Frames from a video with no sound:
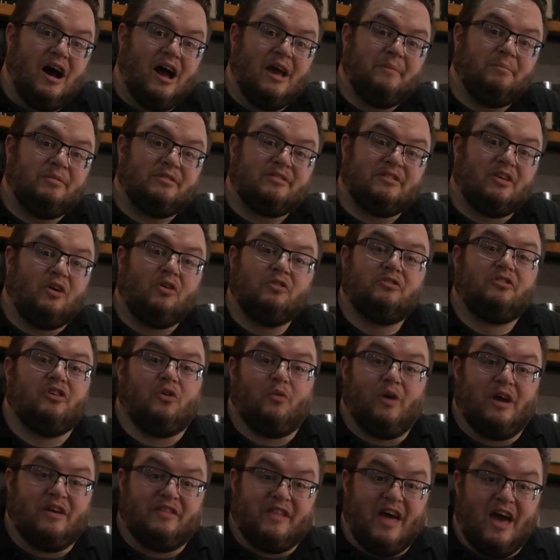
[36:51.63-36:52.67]
I'm still
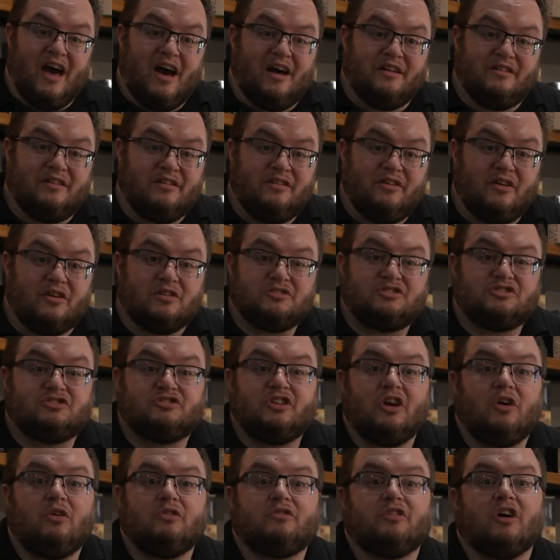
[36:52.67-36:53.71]
doing that. You're
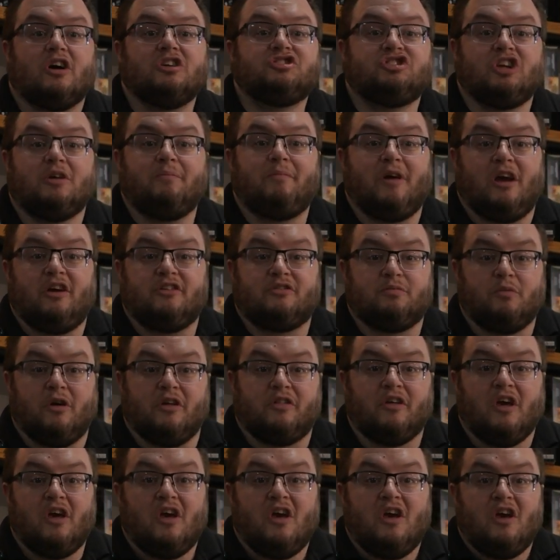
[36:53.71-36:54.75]
still touching base
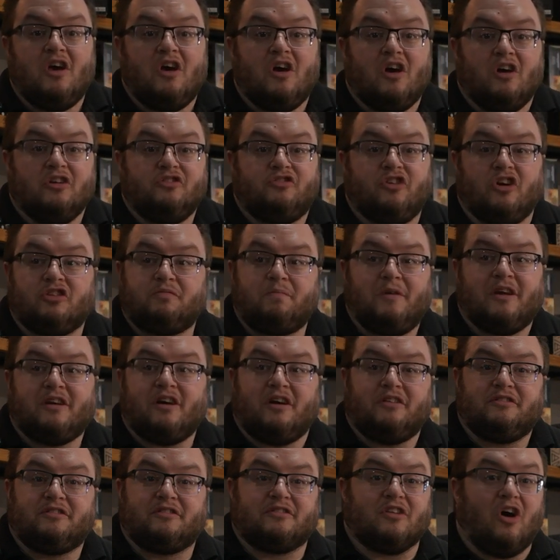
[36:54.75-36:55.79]
with, just
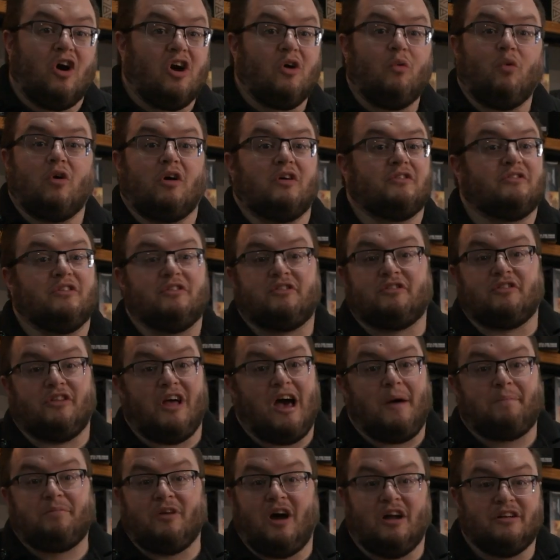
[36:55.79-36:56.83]
because Star Wars is
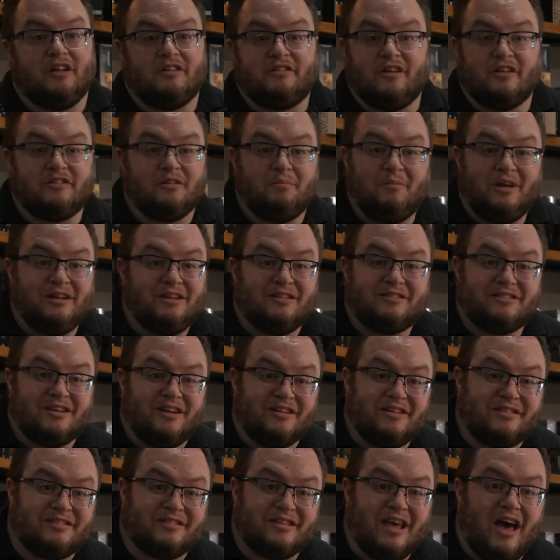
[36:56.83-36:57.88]
slapped on it doesn't mean it's
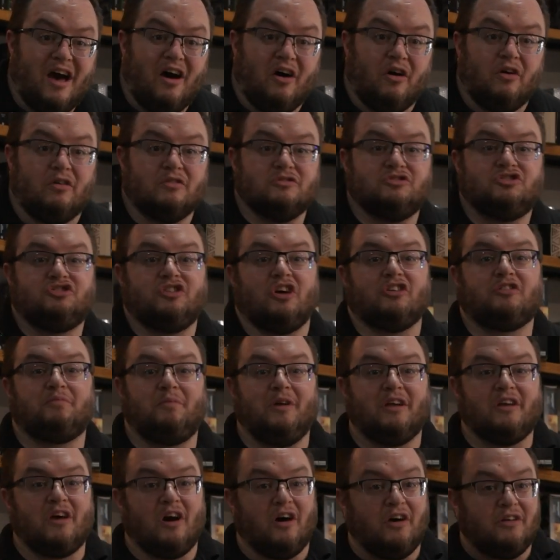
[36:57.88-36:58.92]
going to sell. Just
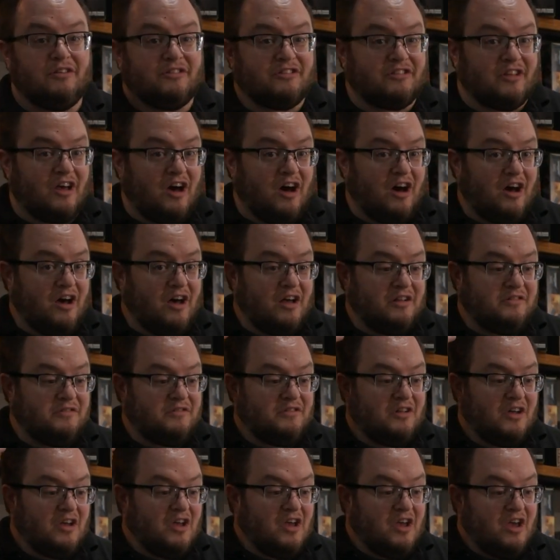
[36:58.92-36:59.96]
because
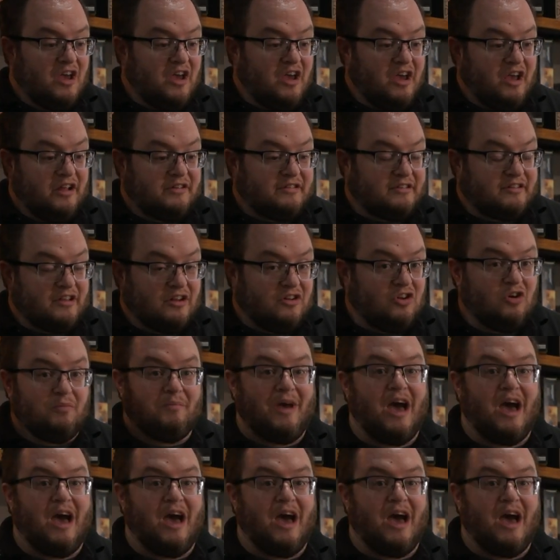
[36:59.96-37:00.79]
it's the new